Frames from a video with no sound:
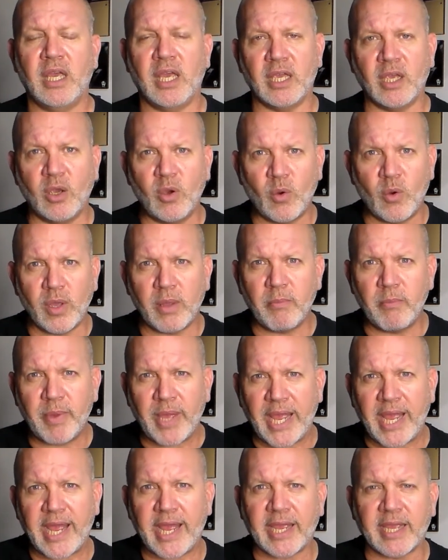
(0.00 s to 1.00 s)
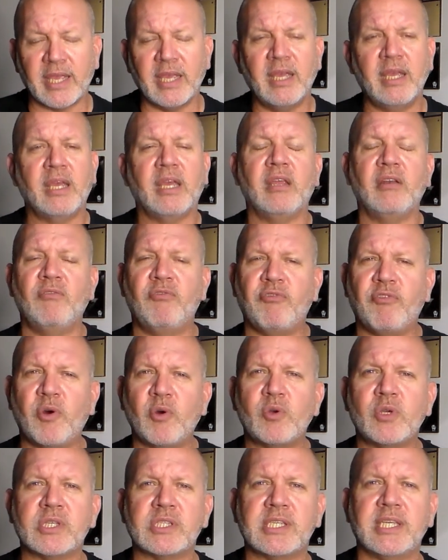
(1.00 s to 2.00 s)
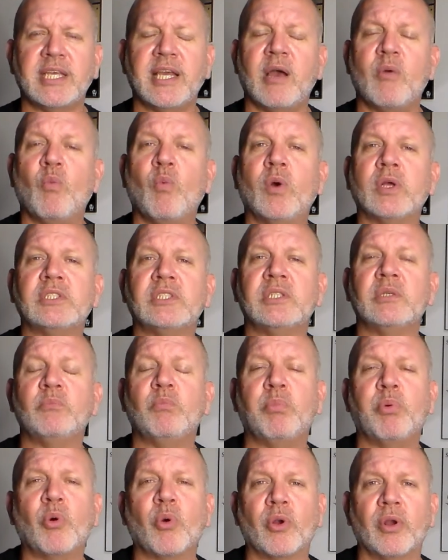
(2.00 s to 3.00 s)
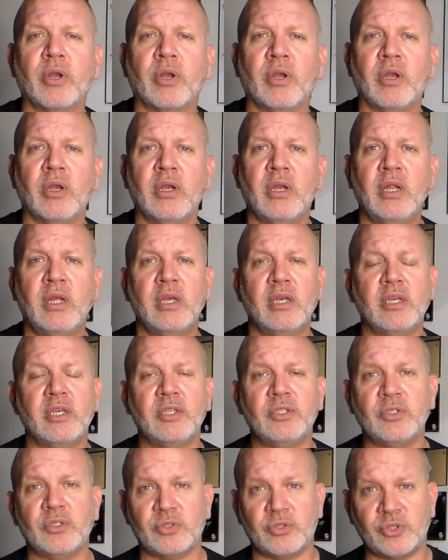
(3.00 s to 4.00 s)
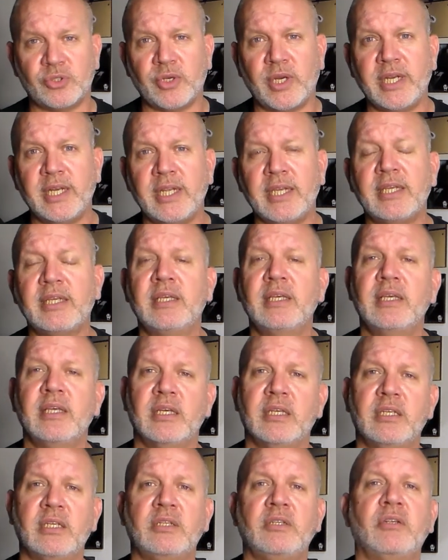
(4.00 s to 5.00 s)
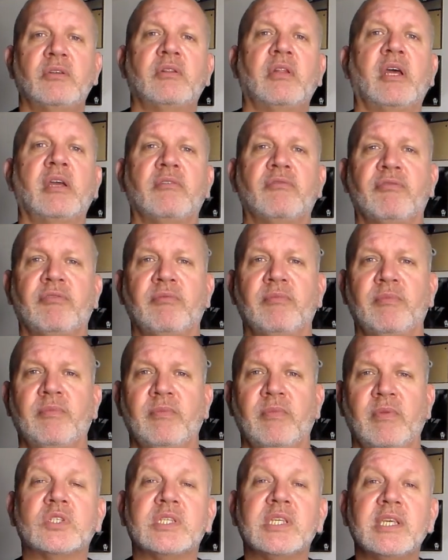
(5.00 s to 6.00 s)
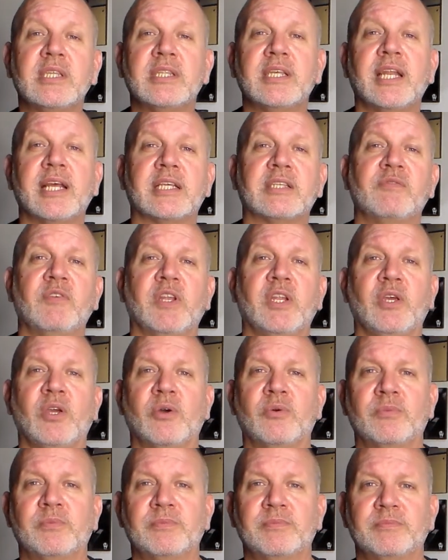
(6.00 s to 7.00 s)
and going back and focusing on what's important in your training and in your life. We'll see you in the next video.